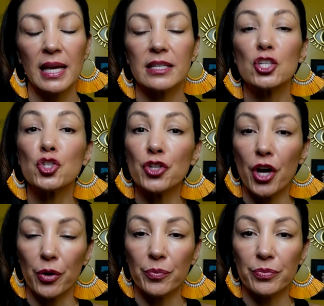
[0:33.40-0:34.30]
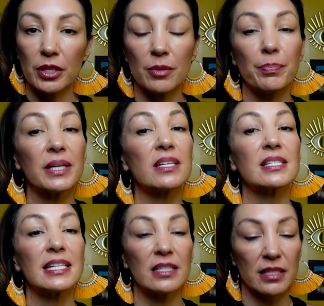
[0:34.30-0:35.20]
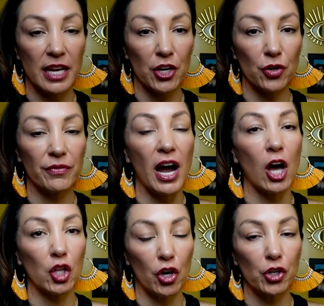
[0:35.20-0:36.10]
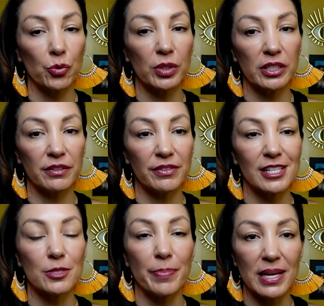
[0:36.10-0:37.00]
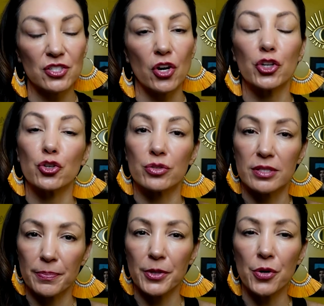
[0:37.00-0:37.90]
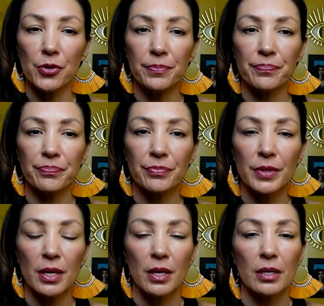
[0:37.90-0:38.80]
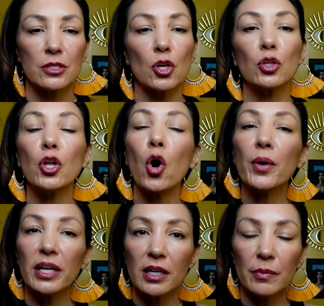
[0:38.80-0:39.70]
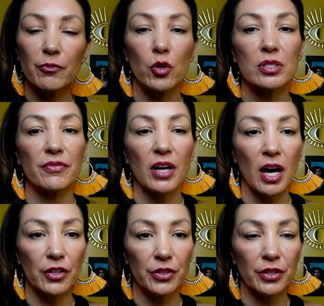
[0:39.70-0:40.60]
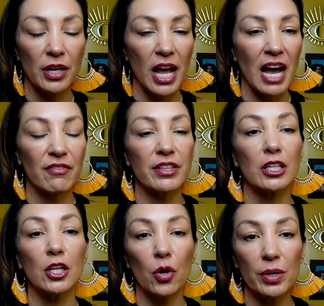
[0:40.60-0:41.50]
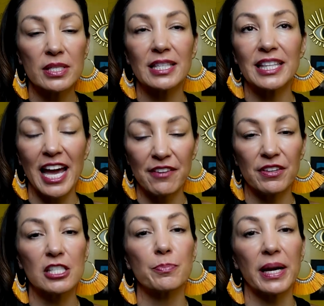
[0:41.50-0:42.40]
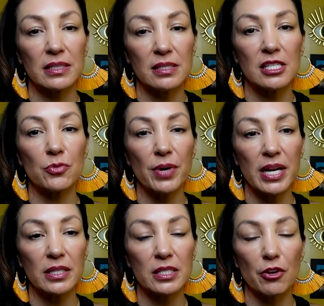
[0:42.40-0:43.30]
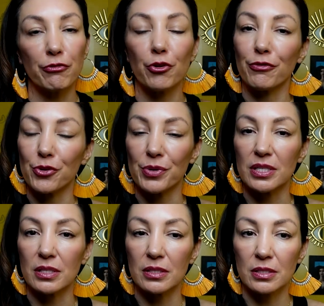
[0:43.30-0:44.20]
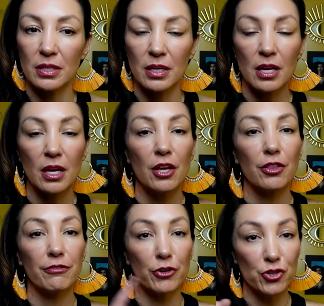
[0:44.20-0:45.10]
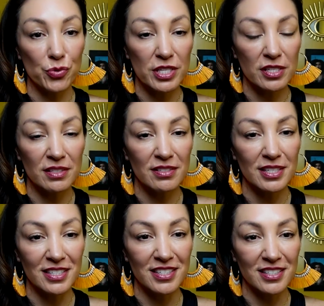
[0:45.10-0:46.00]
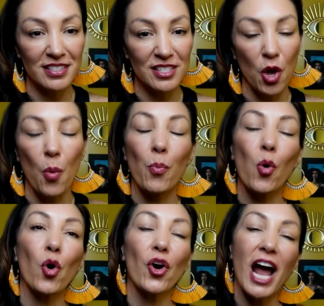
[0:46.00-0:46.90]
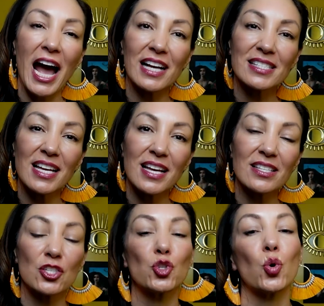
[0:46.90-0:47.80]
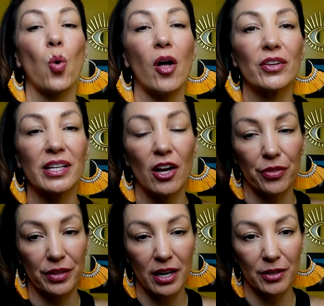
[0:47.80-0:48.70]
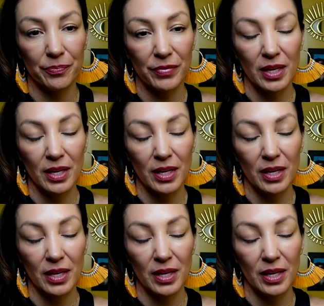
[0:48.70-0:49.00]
Did you know that the biggest indicator of how long you will live is based on your zip code? So low-income folks of color have the lowest life expectancy rates for a few reasons. The first reason is poor access to quality health care.